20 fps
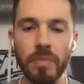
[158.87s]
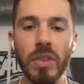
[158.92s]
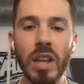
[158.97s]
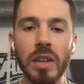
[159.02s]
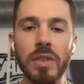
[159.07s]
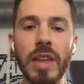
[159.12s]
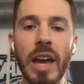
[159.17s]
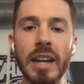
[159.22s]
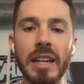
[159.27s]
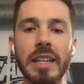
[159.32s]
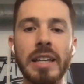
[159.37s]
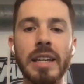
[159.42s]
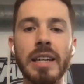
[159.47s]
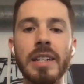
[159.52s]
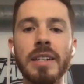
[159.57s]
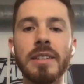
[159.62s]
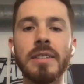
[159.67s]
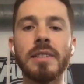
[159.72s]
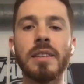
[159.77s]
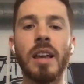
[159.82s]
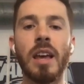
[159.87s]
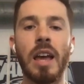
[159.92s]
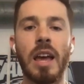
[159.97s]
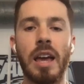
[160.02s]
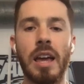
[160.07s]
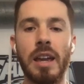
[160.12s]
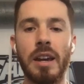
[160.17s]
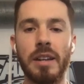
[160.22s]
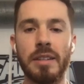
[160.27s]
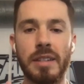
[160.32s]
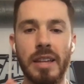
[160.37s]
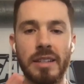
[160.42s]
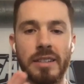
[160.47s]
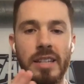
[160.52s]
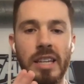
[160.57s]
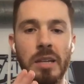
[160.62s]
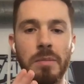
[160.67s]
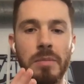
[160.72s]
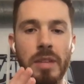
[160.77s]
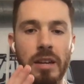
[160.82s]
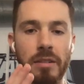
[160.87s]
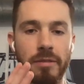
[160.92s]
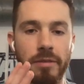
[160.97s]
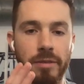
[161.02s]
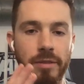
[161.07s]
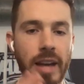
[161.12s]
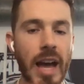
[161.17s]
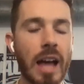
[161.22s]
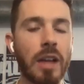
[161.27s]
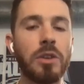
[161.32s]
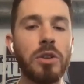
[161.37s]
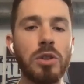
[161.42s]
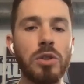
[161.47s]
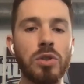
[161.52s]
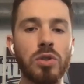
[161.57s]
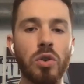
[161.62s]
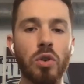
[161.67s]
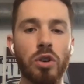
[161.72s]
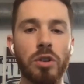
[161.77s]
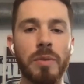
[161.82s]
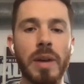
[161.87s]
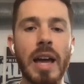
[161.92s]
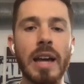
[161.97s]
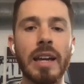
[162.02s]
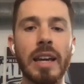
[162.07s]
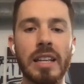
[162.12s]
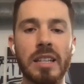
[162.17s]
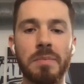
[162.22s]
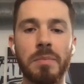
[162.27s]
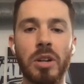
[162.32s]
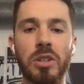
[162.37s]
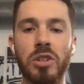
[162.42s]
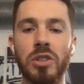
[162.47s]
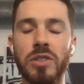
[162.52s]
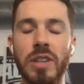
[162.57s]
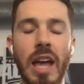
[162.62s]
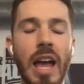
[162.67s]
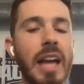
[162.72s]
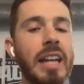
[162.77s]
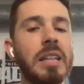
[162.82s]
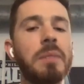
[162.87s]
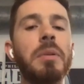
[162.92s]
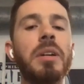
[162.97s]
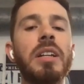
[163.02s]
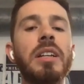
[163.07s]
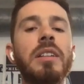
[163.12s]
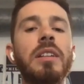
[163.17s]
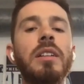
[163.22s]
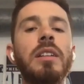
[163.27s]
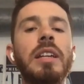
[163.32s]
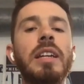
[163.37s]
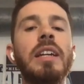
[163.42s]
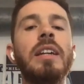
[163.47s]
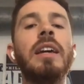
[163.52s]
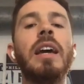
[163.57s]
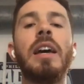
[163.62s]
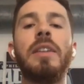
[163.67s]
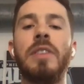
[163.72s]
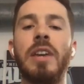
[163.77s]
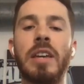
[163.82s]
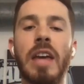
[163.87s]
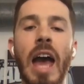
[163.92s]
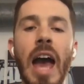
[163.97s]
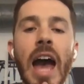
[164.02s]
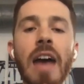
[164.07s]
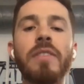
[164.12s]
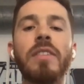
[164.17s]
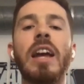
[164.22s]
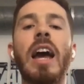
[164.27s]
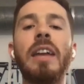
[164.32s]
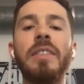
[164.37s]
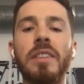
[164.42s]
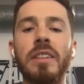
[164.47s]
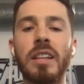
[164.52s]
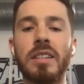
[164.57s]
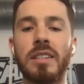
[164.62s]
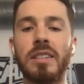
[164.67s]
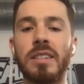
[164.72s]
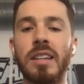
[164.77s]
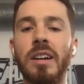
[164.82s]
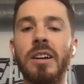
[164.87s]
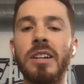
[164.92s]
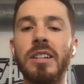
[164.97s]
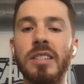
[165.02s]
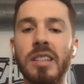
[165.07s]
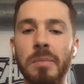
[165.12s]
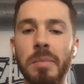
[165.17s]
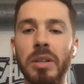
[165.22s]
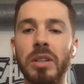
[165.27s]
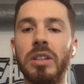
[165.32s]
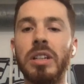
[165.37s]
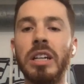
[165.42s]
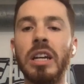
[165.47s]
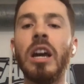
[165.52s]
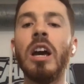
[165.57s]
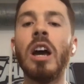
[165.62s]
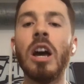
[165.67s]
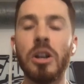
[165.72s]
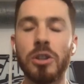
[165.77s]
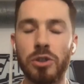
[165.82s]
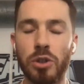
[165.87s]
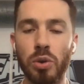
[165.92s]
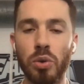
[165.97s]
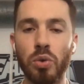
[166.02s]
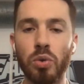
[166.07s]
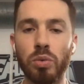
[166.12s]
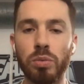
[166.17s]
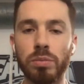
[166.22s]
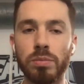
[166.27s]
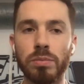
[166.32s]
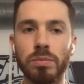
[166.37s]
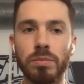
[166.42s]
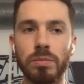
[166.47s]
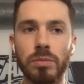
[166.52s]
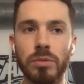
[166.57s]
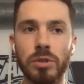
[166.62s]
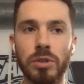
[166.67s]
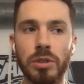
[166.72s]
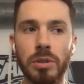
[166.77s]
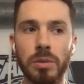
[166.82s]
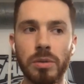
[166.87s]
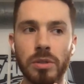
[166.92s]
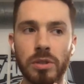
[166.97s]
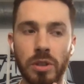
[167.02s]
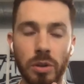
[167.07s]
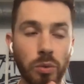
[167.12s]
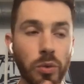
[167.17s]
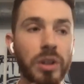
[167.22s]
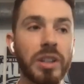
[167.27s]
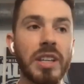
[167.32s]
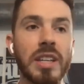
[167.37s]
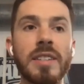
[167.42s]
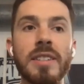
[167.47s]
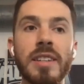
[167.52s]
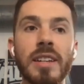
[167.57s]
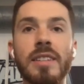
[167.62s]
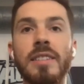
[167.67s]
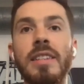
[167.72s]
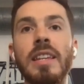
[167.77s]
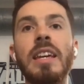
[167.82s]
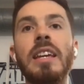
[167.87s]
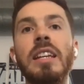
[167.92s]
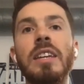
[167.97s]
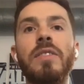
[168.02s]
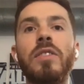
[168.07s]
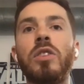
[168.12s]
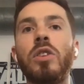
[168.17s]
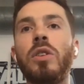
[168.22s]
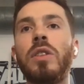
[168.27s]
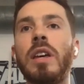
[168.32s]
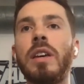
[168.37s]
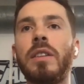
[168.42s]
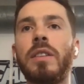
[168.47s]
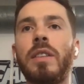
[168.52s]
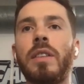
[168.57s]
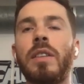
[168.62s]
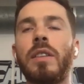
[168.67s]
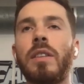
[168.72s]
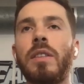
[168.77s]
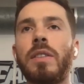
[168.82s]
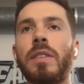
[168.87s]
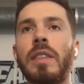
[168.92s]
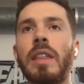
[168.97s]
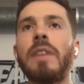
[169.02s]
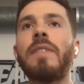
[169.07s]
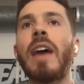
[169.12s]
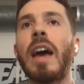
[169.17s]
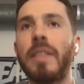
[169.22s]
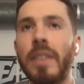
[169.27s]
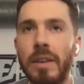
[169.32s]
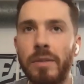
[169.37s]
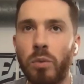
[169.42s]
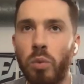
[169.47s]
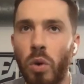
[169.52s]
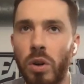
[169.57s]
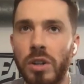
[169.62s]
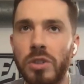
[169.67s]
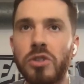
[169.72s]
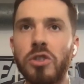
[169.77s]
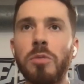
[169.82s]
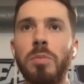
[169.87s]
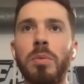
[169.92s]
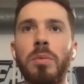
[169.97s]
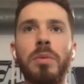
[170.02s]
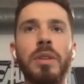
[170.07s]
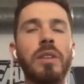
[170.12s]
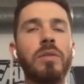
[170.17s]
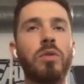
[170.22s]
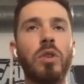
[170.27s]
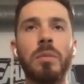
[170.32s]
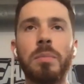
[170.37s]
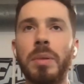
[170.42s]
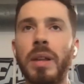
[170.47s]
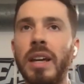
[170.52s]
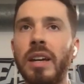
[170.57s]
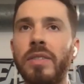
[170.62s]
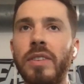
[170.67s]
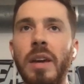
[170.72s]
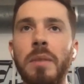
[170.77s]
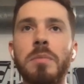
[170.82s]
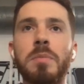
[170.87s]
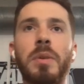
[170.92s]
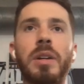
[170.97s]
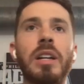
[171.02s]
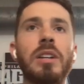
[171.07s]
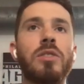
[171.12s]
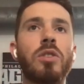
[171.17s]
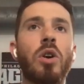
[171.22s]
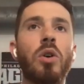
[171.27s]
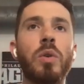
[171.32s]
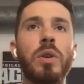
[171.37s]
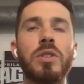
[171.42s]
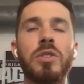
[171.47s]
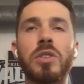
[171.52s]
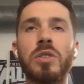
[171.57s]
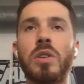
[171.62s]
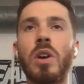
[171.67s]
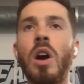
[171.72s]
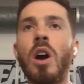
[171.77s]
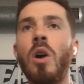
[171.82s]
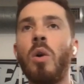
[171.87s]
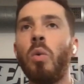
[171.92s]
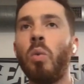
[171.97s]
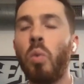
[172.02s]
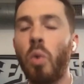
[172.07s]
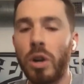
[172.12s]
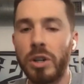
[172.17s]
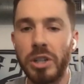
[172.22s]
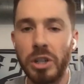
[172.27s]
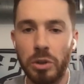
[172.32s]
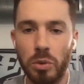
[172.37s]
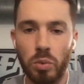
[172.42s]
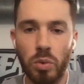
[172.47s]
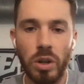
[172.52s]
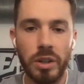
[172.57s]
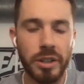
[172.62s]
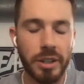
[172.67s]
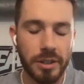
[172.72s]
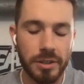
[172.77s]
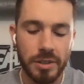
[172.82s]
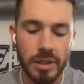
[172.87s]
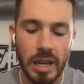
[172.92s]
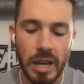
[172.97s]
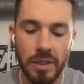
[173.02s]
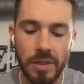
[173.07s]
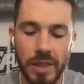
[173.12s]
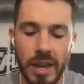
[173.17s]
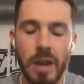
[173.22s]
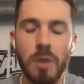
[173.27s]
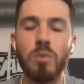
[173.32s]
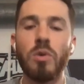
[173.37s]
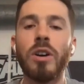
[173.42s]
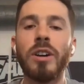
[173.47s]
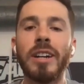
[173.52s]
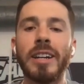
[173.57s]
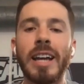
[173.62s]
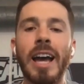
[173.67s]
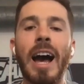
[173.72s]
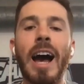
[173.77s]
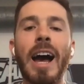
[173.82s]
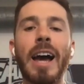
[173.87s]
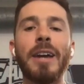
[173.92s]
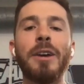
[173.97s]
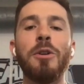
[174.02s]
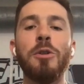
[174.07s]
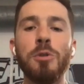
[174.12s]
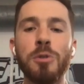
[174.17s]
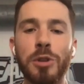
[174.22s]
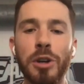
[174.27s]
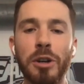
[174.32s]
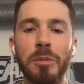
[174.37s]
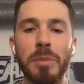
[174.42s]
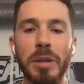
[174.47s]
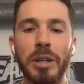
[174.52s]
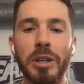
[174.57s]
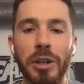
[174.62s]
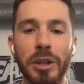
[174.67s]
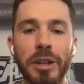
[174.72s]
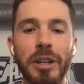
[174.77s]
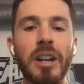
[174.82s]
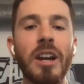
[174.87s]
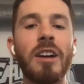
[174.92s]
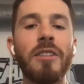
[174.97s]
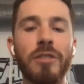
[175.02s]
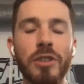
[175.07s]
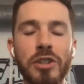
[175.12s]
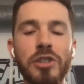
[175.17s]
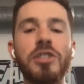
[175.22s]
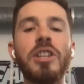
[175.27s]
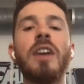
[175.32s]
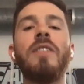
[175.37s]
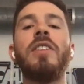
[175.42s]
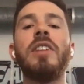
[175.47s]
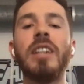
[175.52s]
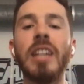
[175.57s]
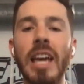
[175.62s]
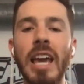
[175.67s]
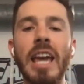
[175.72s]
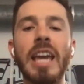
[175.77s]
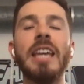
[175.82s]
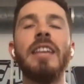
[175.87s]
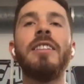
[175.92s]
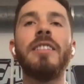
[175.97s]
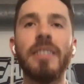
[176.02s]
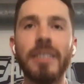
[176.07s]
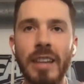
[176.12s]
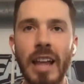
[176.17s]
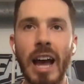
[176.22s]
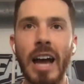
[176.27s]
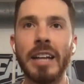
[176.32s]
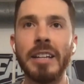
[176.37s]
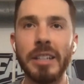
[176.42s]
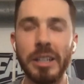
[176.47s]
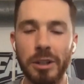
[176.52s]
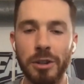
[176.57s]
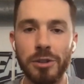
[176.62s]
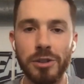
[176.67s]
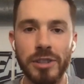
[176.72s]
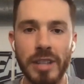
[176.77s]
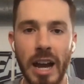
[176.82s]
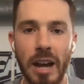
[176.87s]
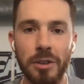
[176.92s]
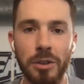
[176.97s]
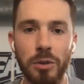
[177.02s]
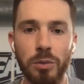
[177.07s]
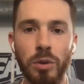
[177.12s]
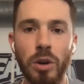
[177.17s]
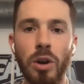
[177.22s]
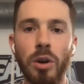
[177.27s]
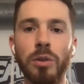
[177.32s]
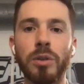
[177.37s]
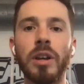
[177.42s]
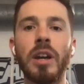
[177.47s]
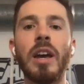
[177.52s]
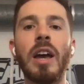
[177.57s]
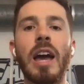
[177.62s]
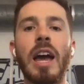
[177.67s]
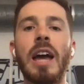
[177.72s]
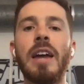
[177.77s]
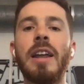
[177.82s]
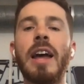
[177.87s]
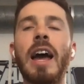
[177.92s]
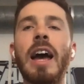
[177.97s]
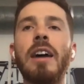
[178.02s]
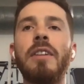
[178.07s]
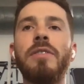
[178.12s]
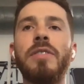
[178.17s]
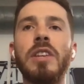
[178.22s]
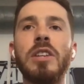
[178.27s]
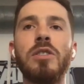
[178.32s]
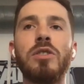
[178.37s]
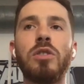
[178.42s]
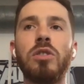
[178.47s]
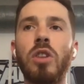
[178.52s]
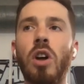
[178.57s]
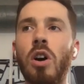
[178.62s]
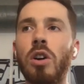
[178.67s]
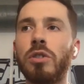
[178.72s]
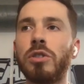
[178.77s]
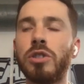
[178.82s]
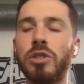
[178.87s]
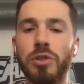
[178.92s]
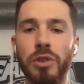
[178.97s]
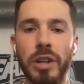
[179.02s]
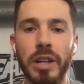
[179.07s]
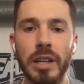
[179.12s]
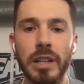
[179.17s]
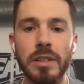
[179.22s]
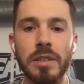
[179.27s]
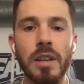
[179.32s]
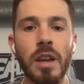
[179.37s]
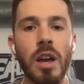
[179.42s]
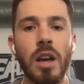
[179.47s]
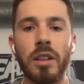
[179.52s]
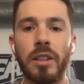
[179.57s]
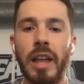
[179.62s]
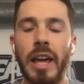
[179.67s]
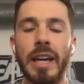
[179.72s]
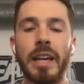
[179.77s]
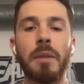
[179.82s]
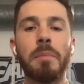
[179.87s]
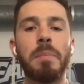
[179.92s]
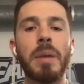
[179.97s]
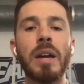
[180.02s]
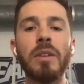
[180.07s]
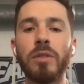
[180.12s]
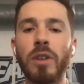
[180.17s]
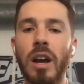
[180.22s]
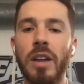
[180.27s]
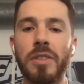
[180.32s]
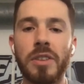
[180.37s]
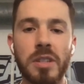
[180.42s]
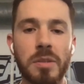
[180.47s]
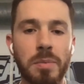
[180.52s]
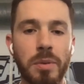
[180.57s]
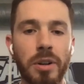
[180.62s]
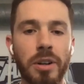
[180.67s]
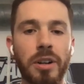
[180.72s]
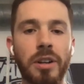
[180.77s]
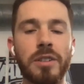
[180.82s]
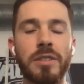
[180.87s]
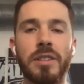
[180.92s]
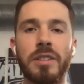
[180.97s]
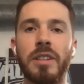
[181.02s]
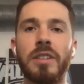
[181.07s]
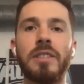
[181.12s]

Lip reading: that he is. It is a team that values quarterback as much as anybody in the league, and they haven't had the necessary stability to really succeed, even though they've won a Super Bowl, they've won playoff games, but it's always just 1 year wonders. And they want a guy who's going to be good for 7, 8, 9 years down the road and have these long strings like Ben Roethlisberger's and the